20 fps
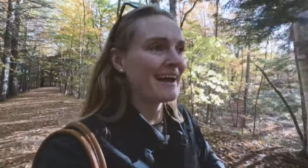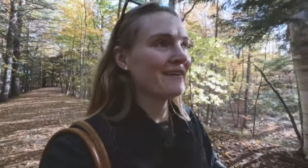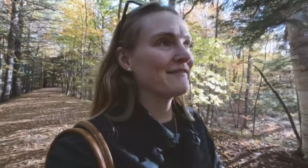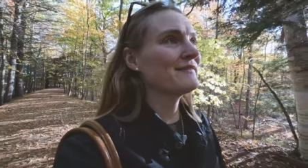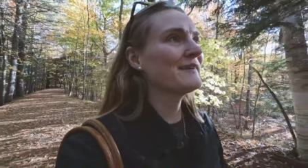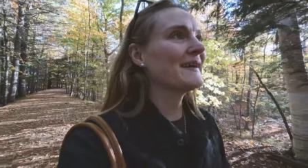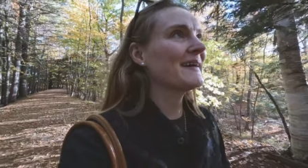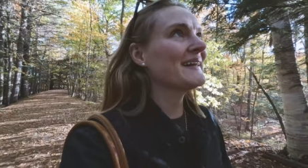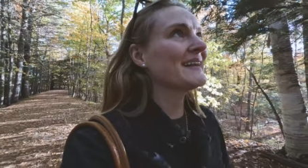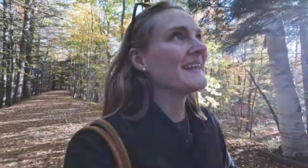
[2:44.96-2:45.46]
I
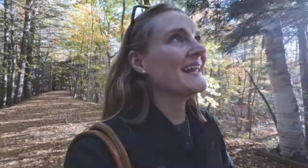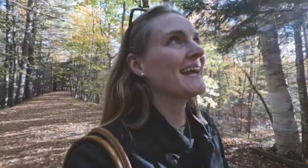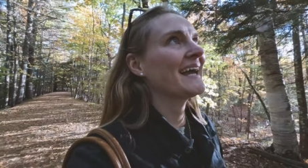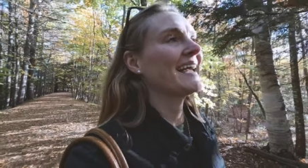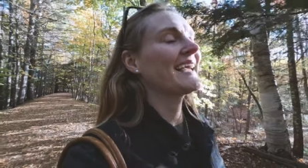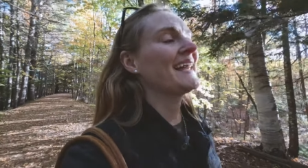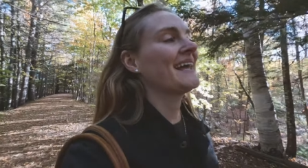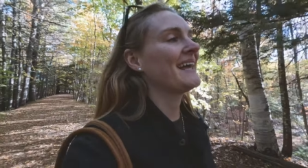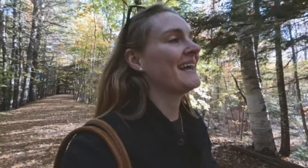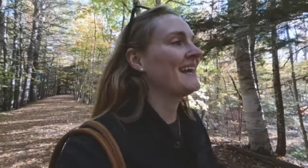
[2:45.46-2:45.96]
feel
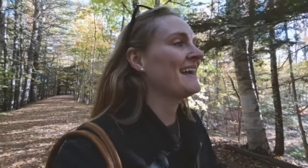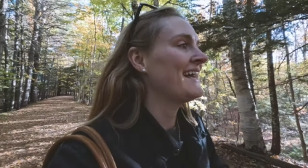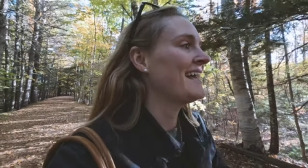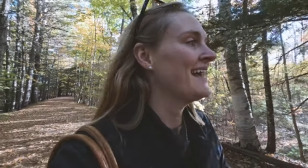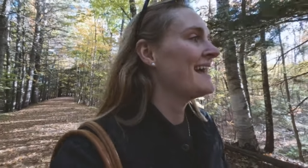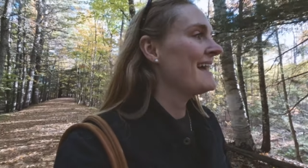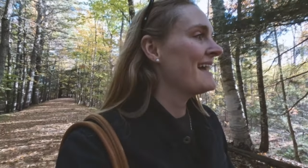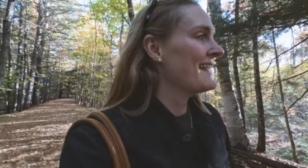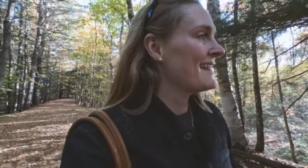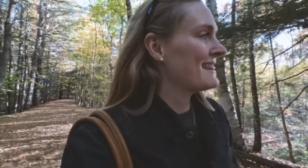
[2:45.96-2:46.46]
like
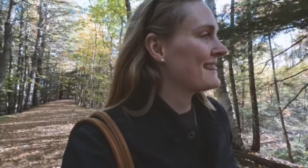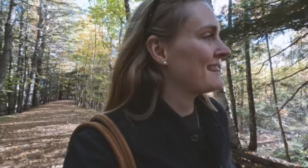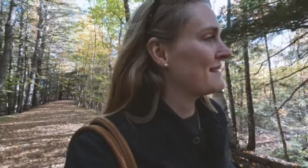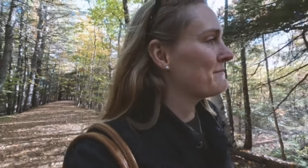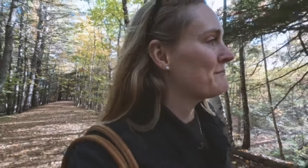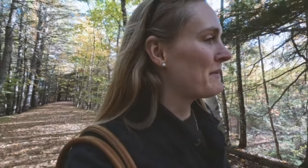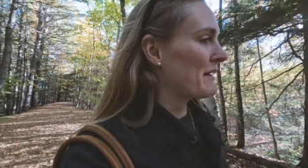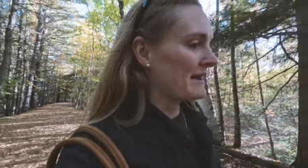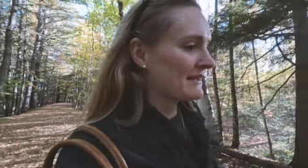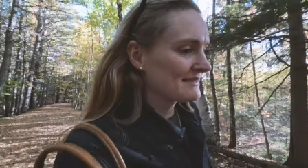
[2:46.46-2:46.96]

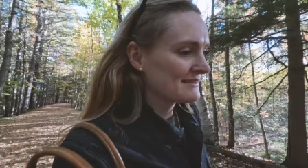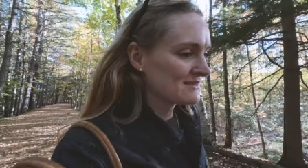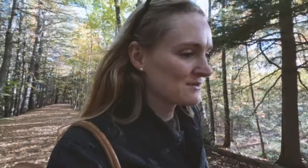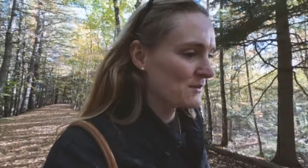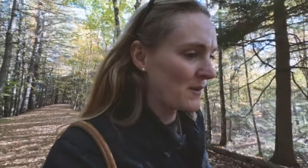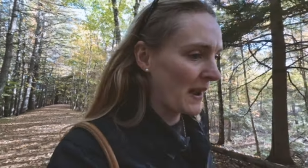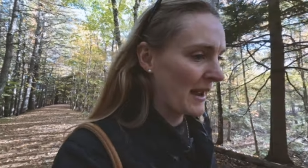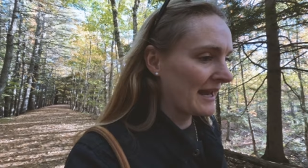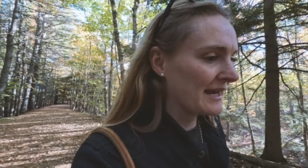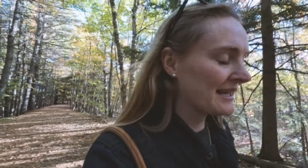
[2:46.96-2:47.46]
the
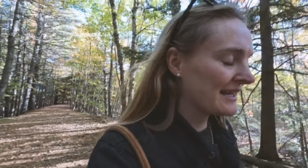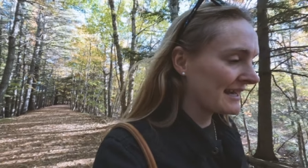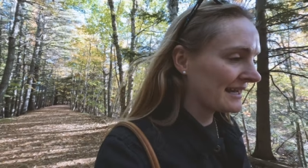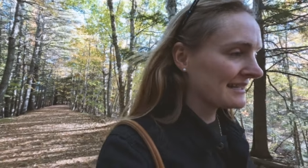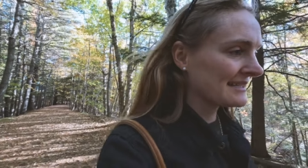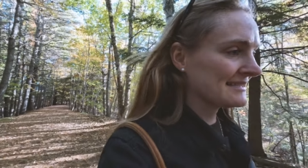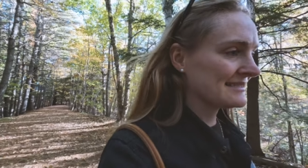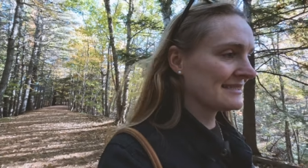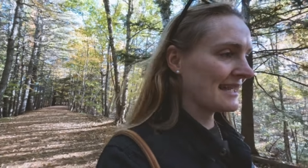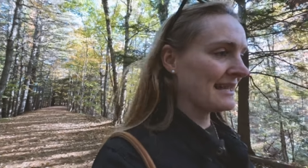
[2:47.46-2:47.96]
best way to get
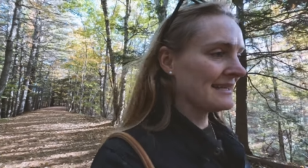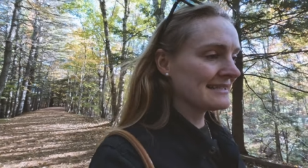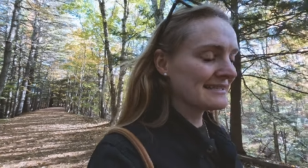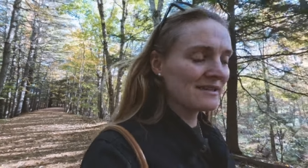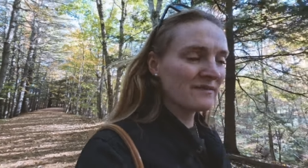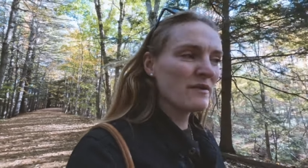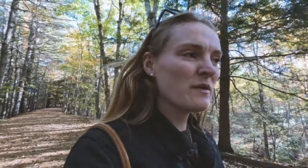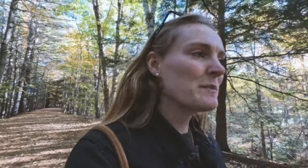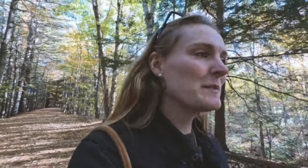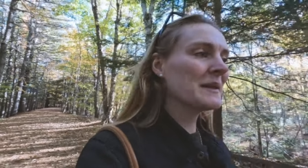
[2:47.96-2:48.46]
a
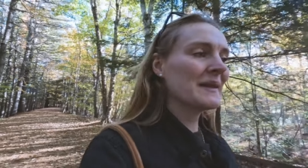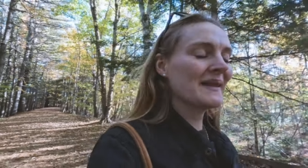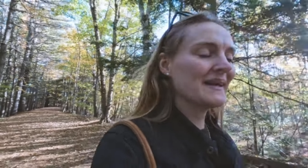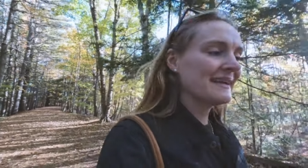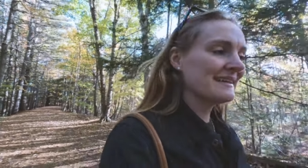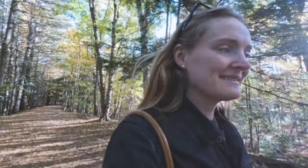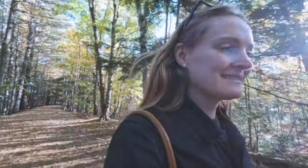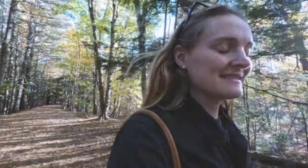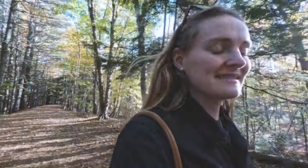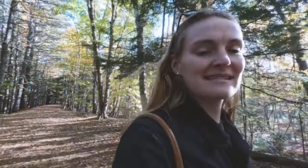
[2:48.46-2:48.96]
sense of a
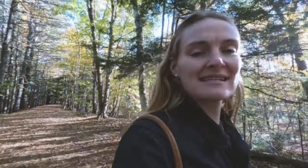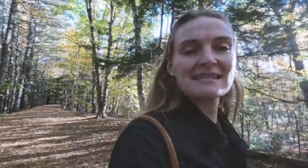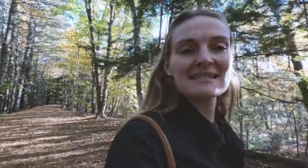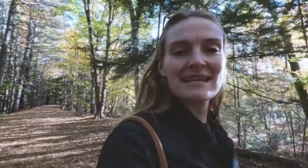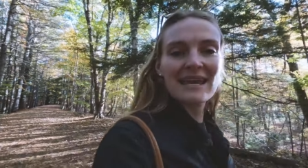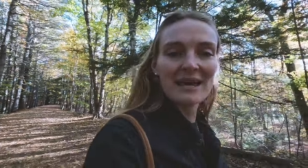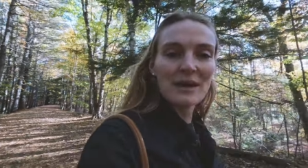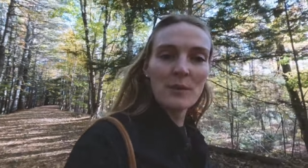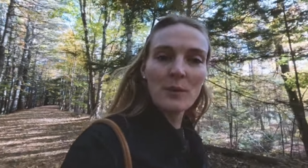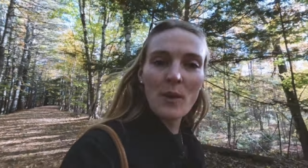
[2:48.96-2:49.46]
place is to
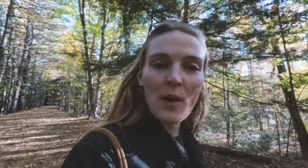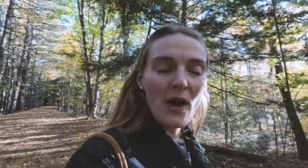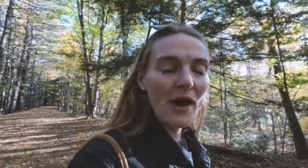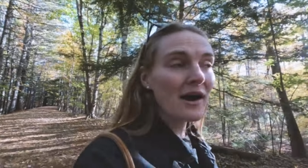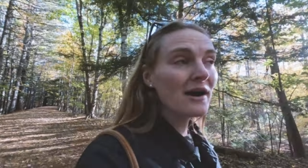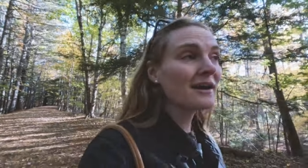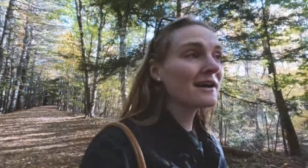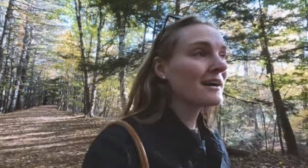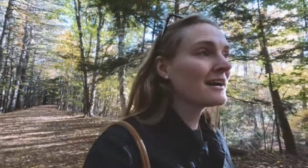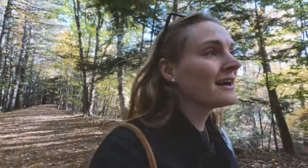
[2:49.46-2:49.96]
take a
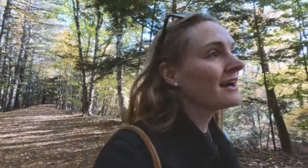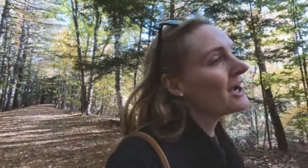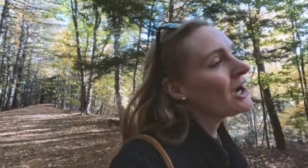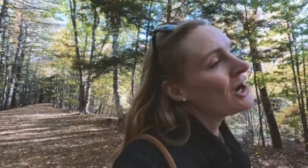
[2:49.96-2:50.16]
walk,